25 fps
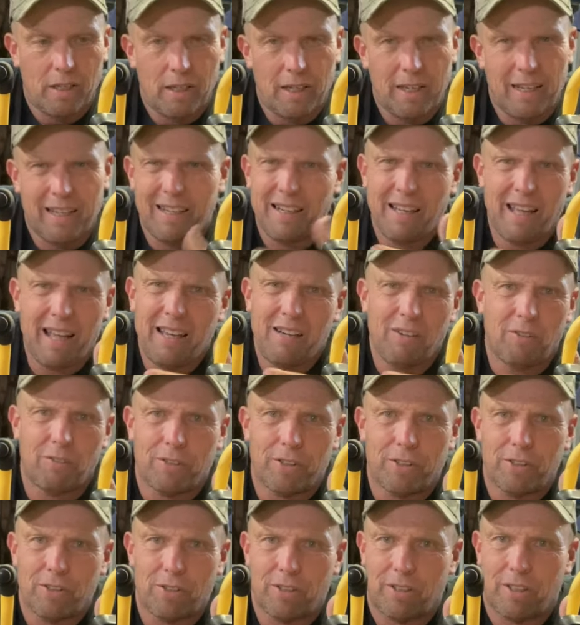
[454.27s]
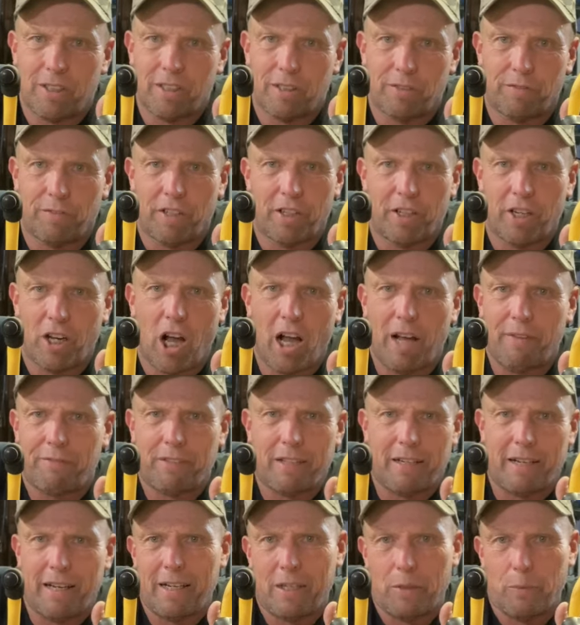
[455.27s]
And I don't use these very
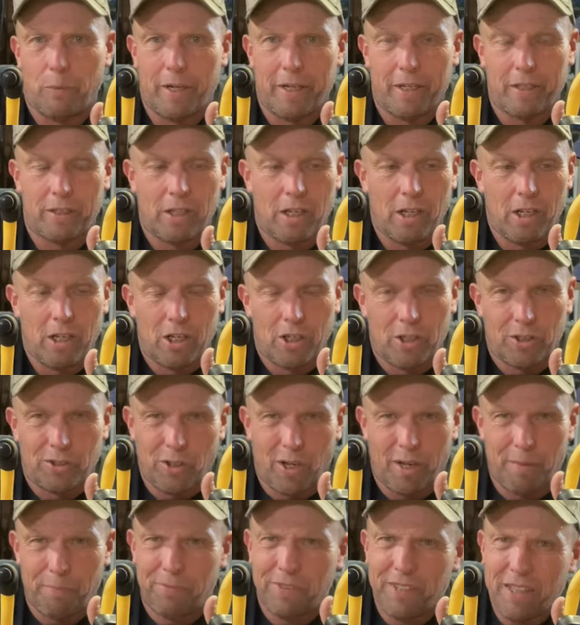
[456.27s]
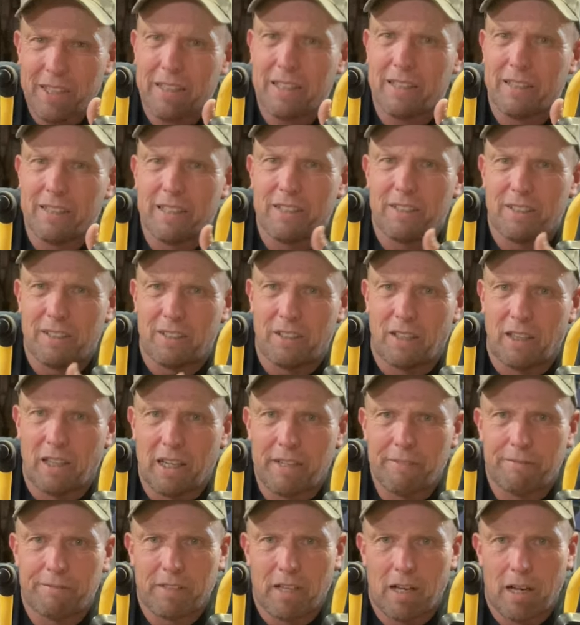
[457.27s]
often anyways. So I'm thinking this is a
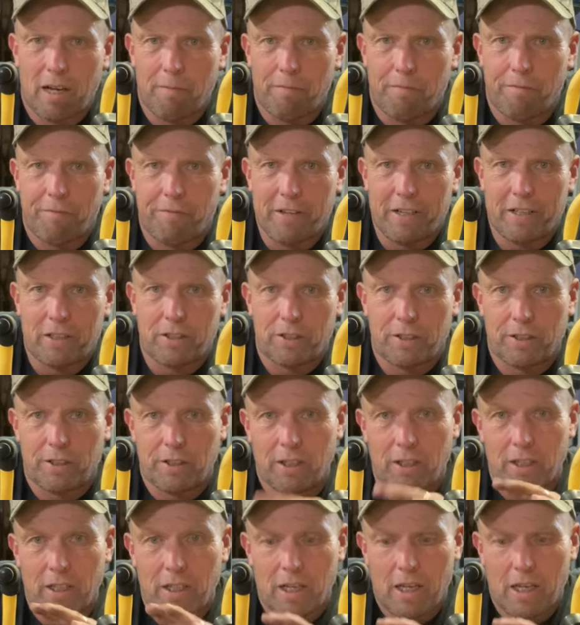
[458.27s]
lifetime fix.